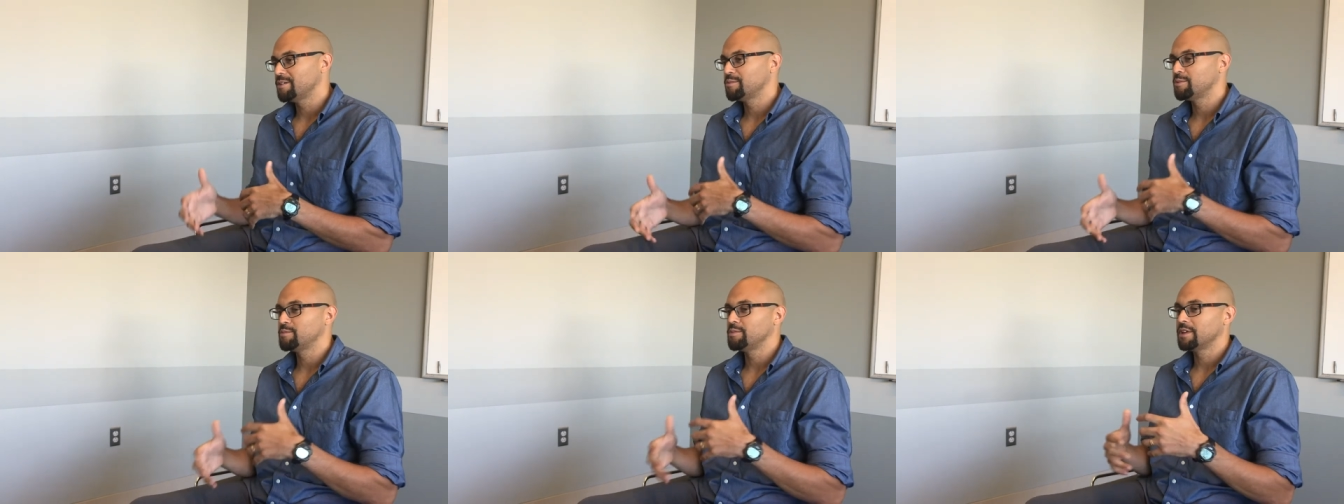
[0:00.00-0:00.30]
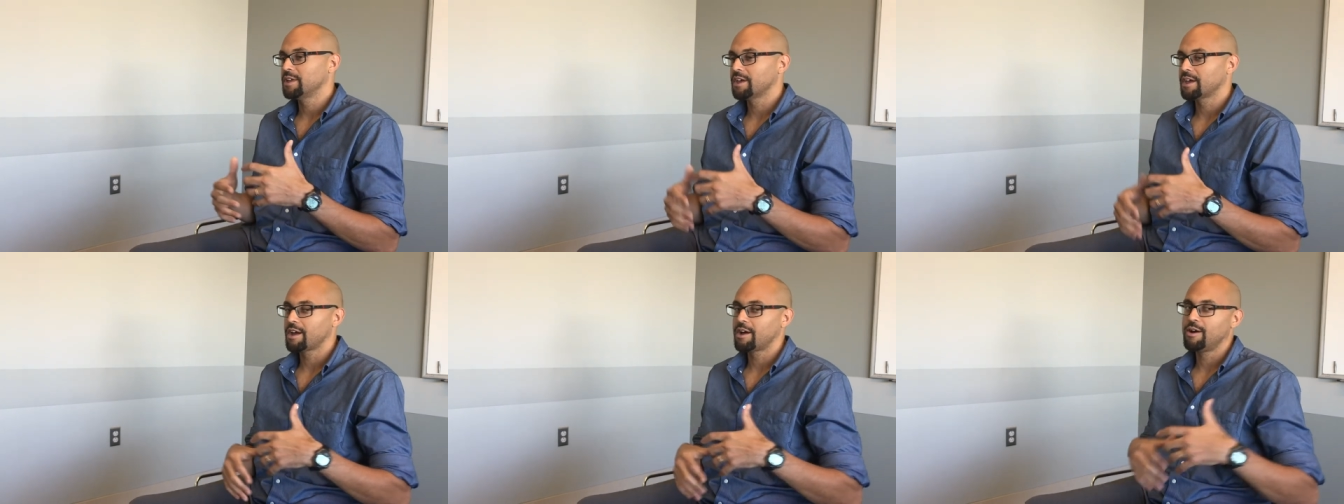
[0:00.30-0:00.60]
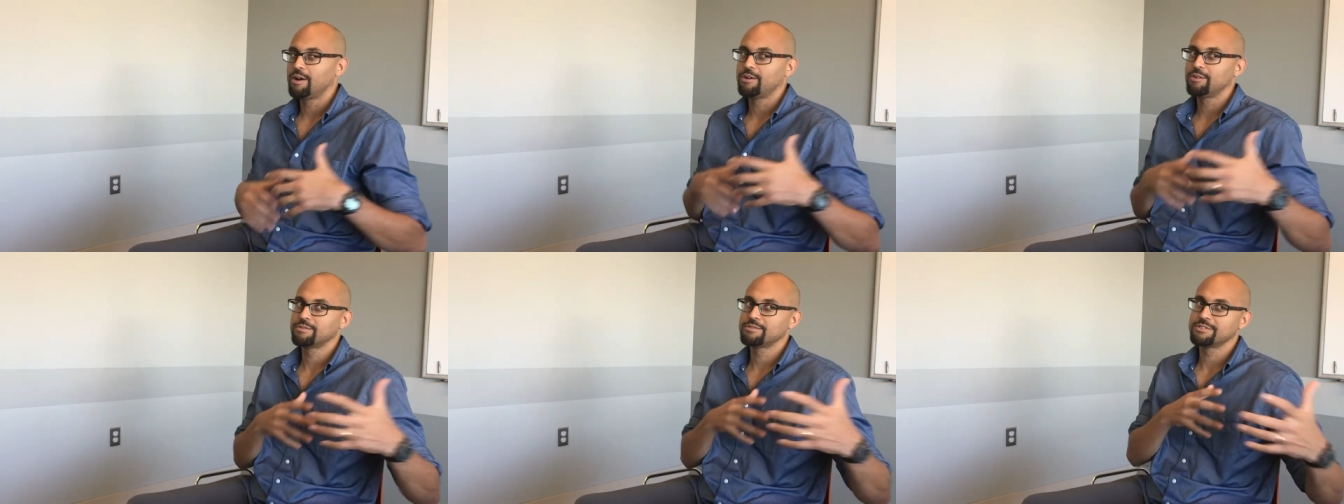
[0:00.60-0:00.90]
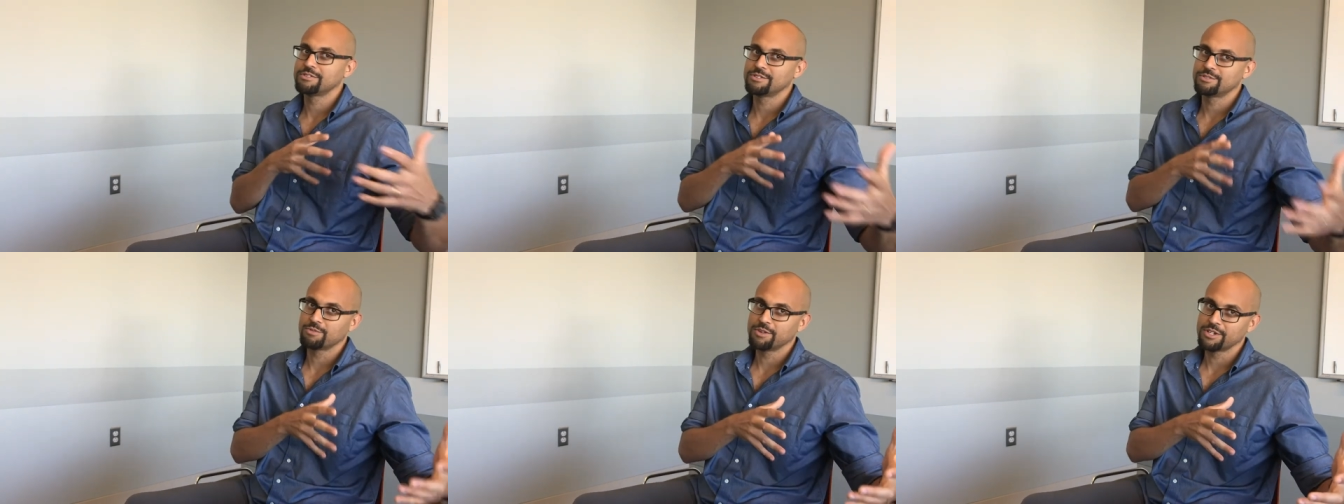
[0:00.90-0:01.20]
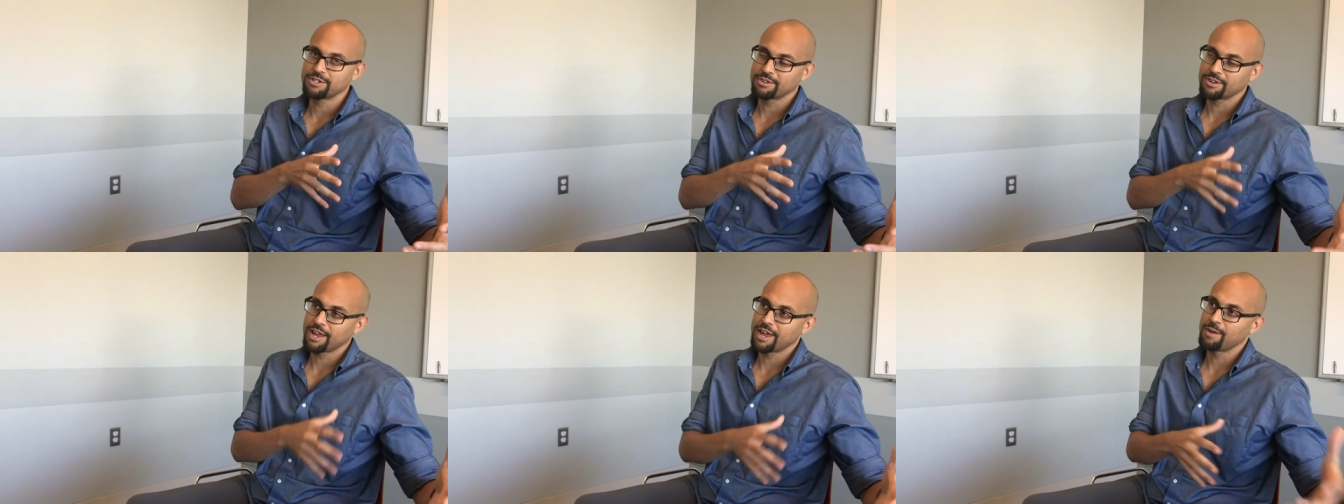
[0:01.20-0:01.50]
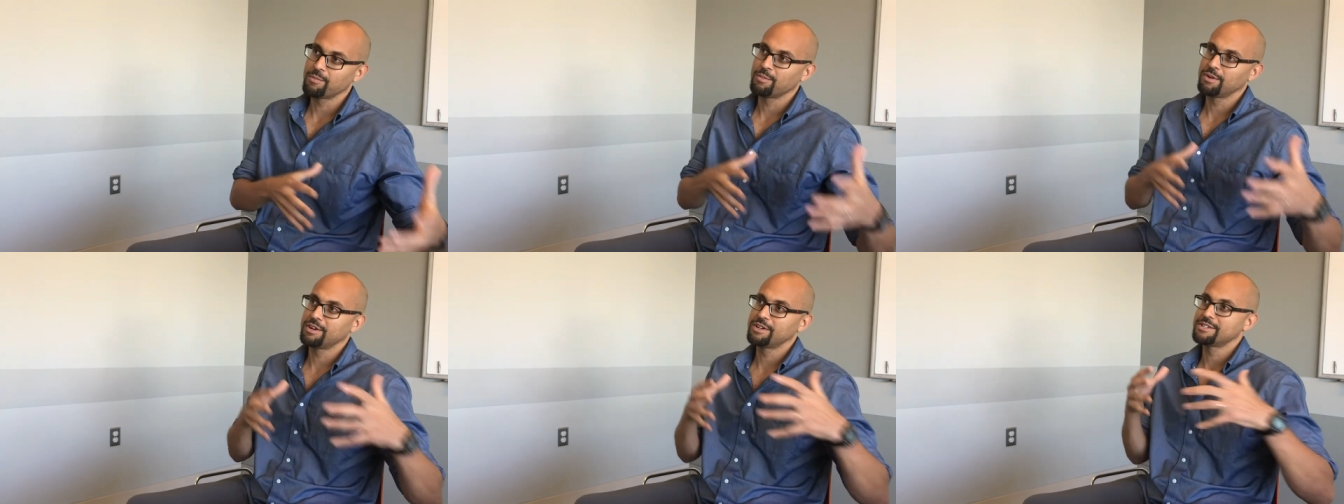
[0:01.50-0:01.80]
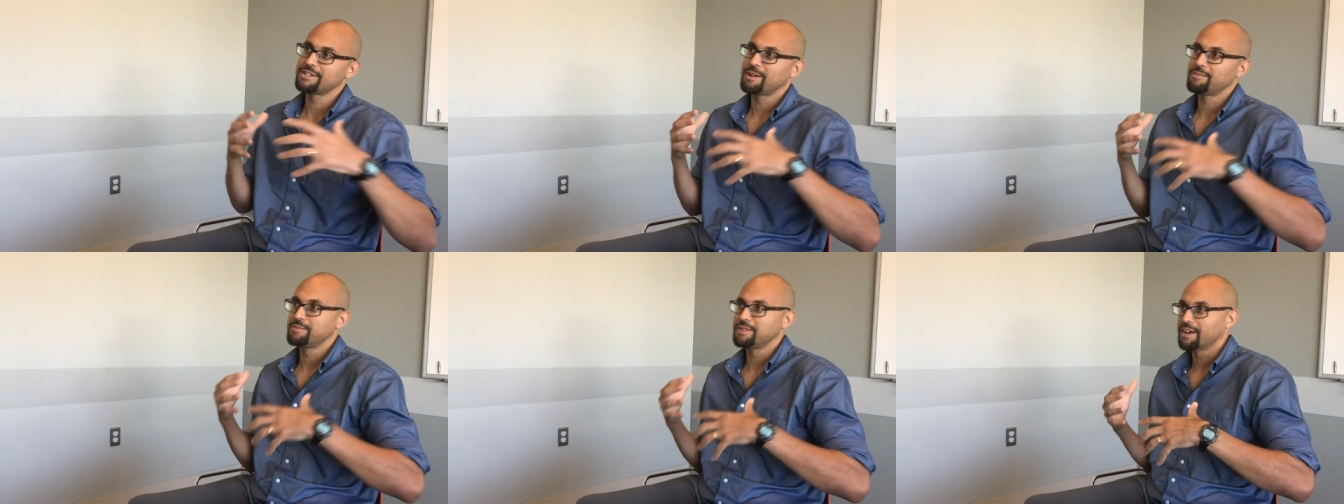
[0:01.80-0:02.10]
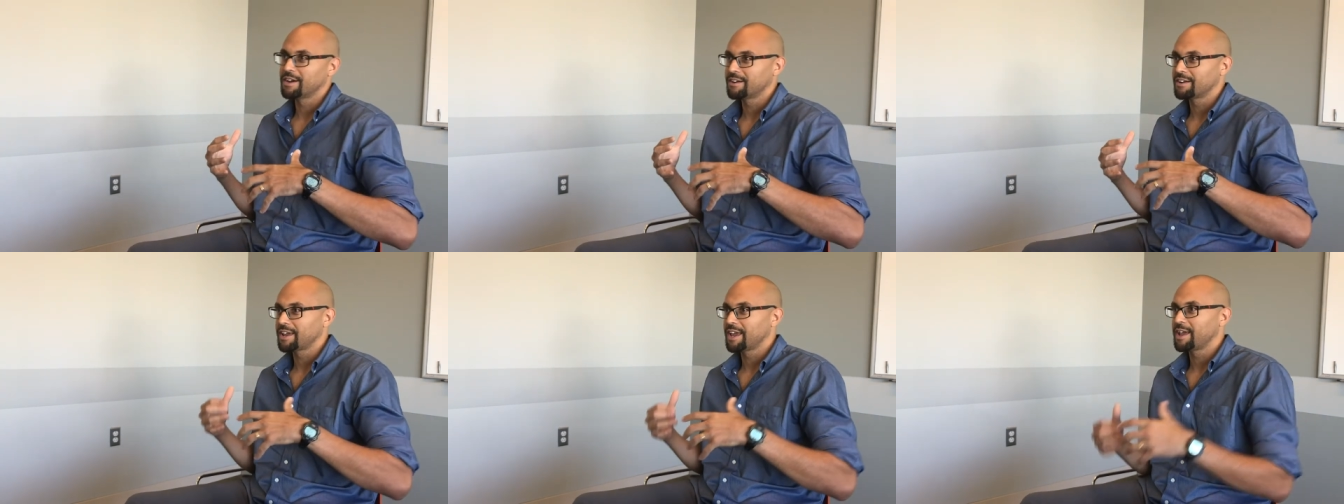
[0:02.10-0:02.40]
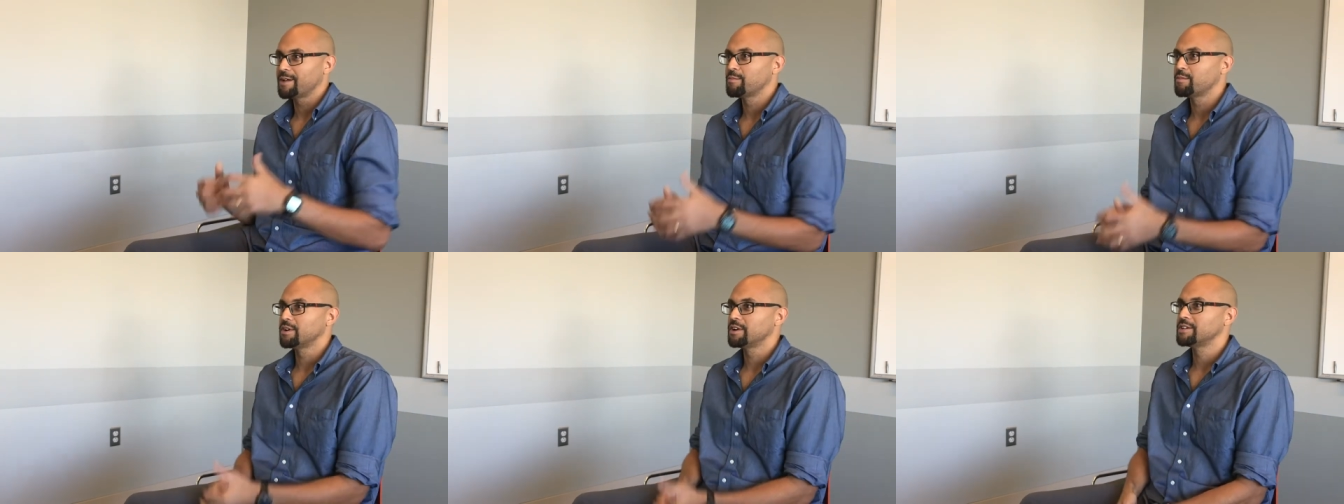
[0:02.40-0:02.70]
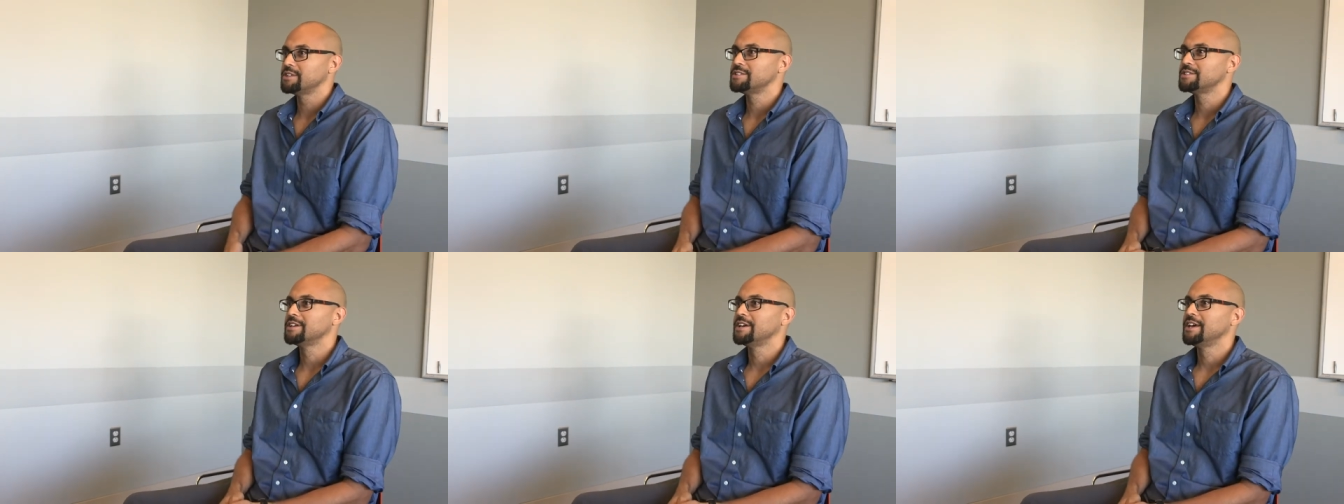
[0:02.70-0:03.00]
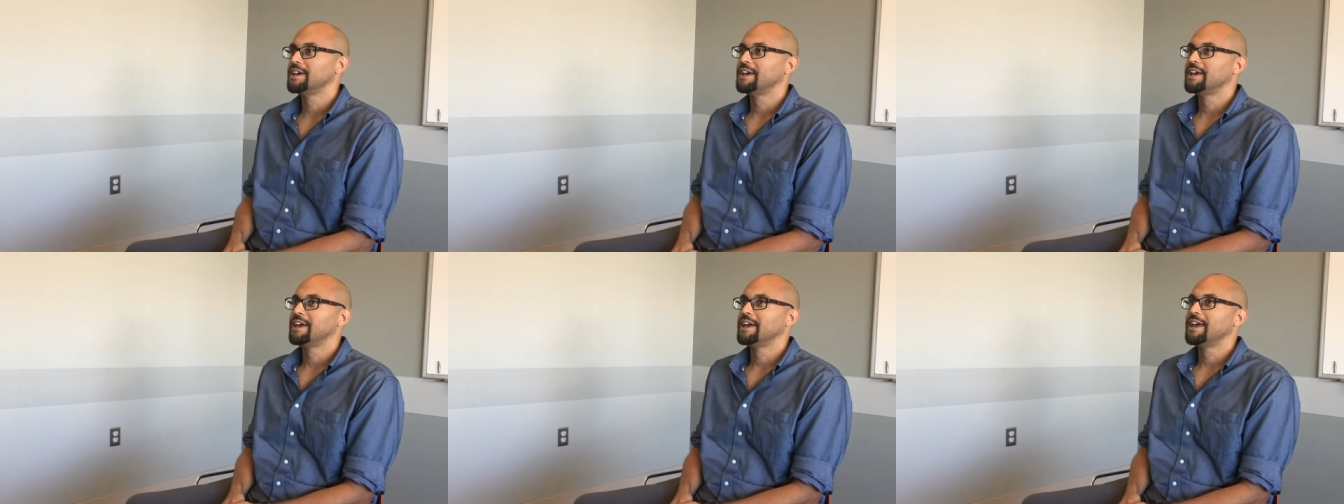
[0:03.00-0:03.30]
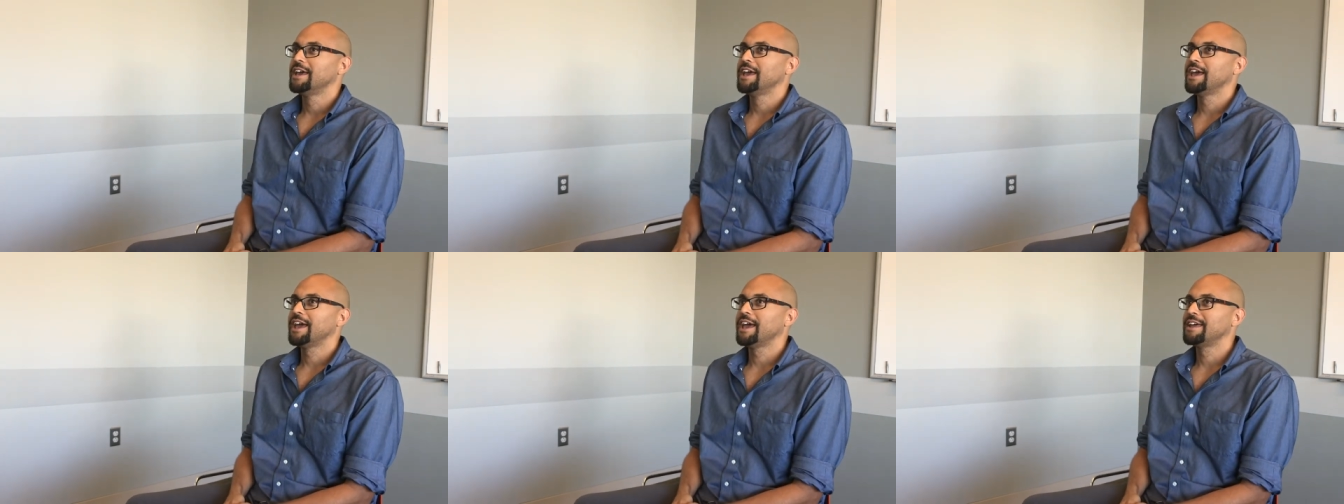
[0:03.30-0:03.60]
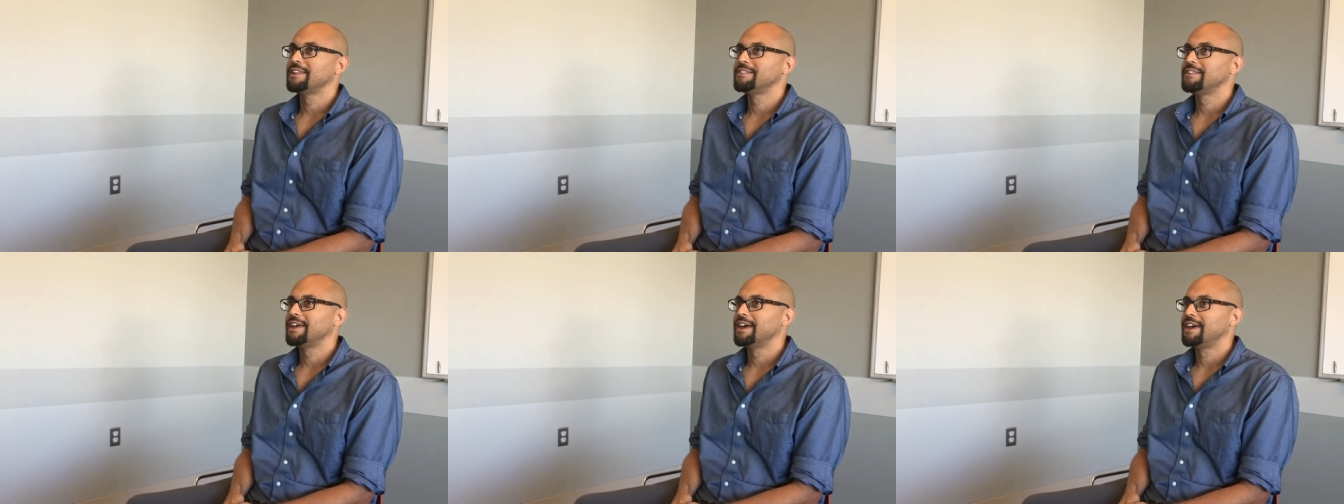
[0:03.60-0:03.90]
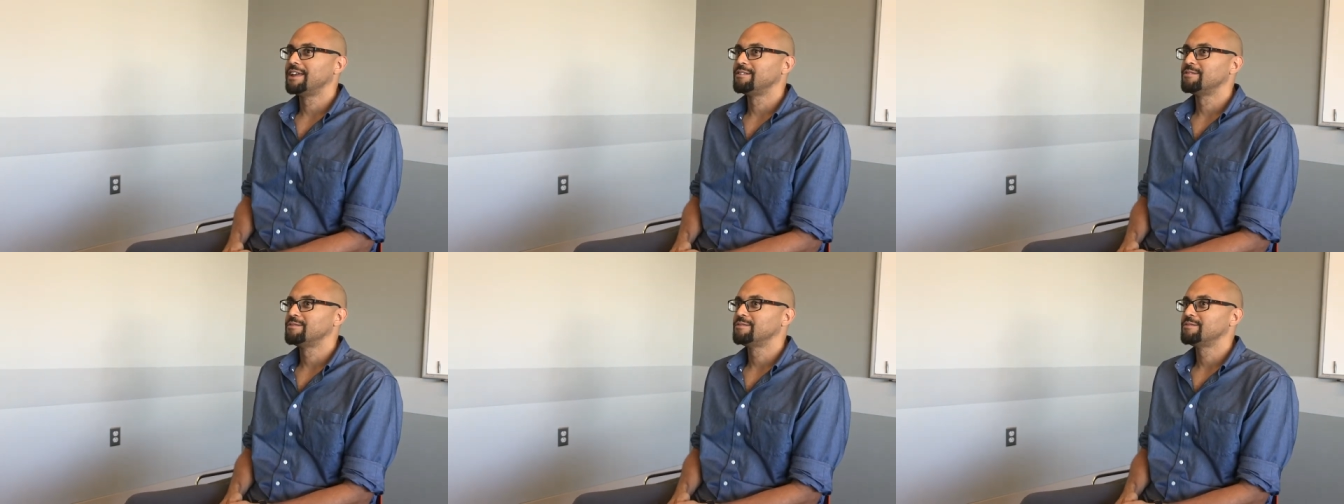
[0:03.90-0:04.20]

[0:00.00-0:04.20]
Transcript: It would be like, oh, this is Richard Cambridge, I'm Daryn Cambridge. And then,